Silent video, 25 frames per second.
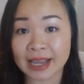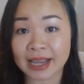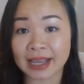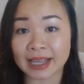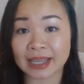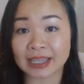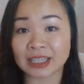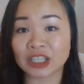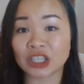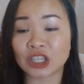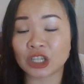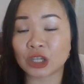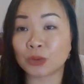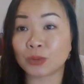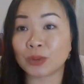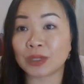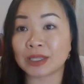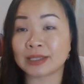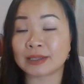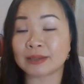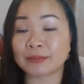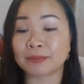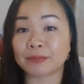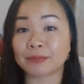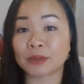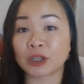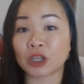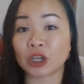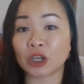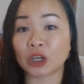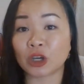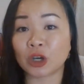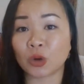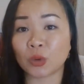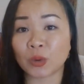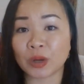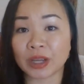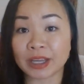And she was
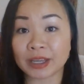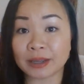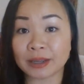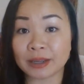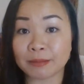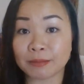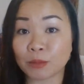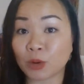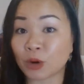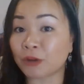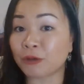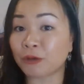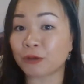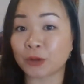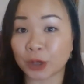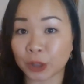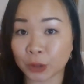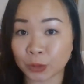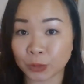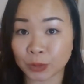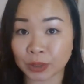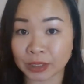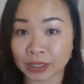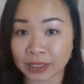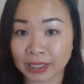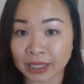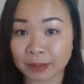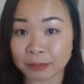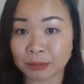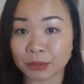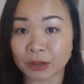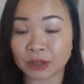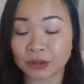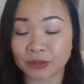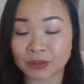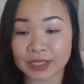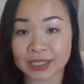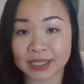going more frequently
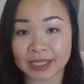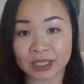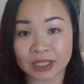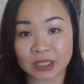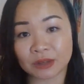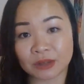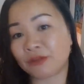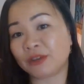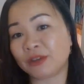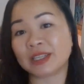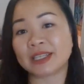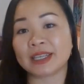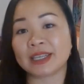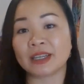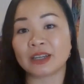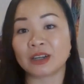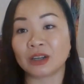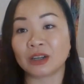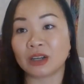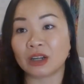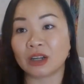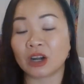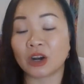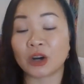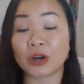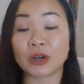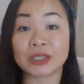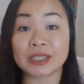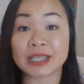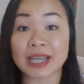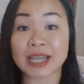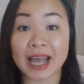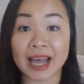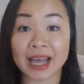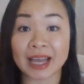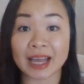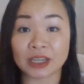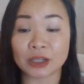previously to visit her
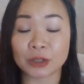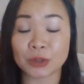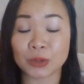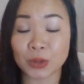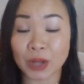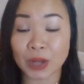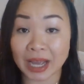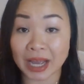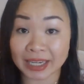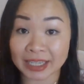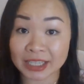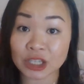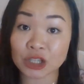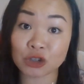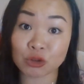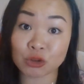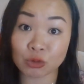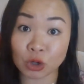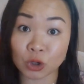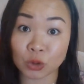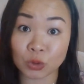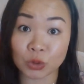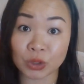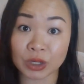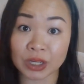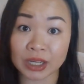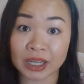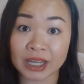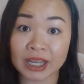dad, who had a stroke,